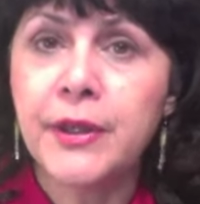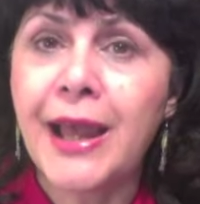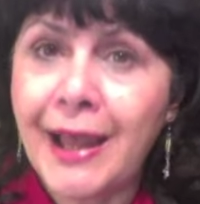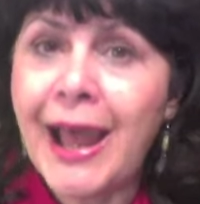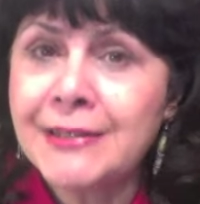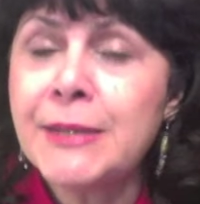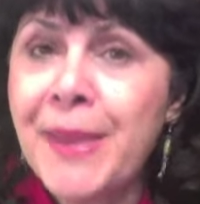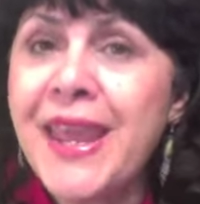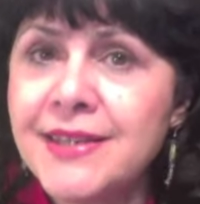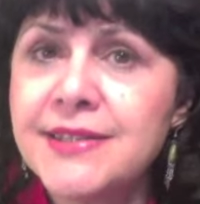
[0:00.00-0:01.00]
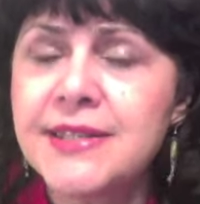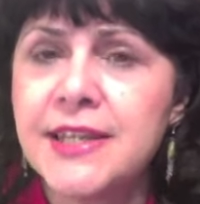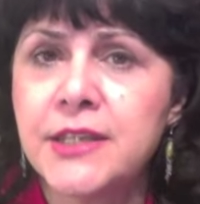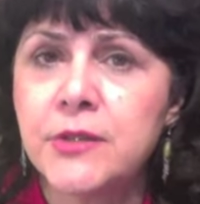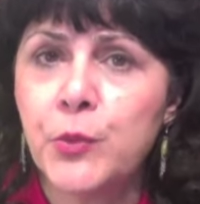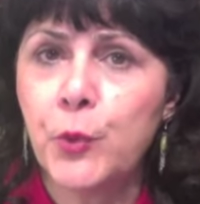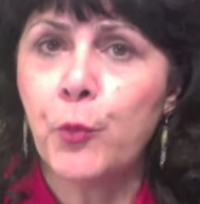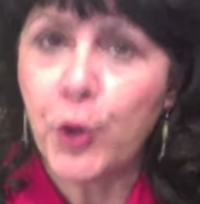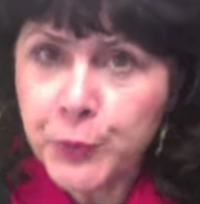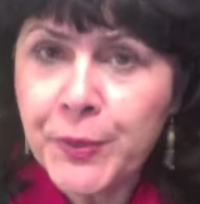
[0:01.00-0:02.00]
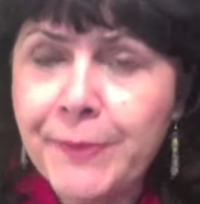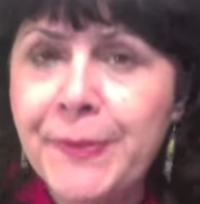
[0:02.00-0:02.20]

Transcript: had a base in what we